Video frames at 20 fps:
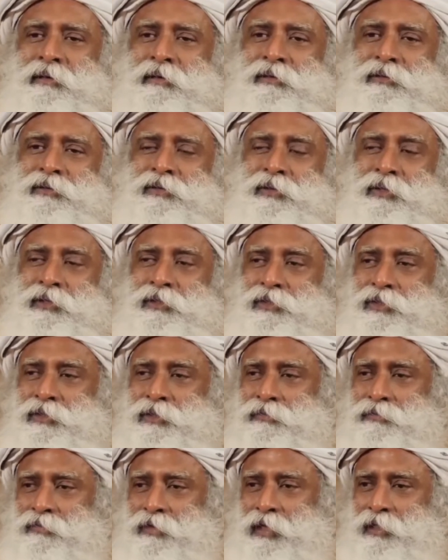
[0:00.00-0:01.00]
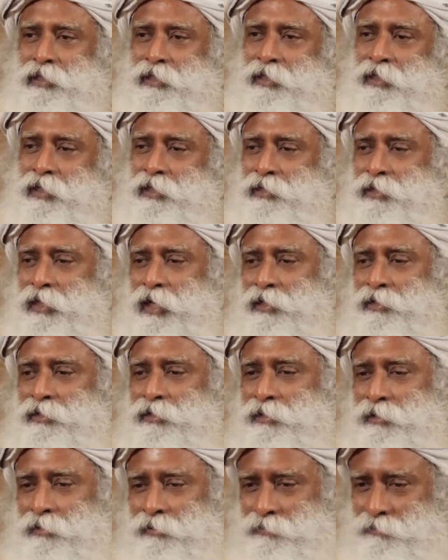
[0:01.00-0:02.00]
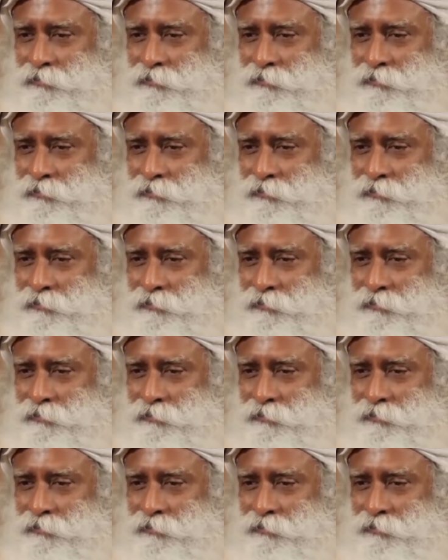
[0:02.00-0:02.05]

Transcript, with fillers: So instead of getting a title